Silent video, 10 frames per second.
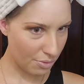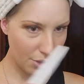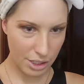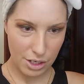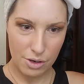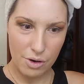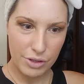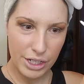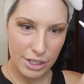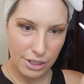We're gonna go over
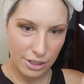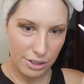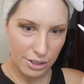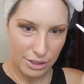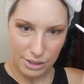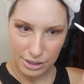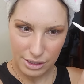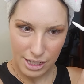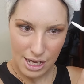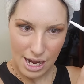here.
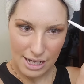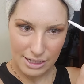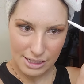And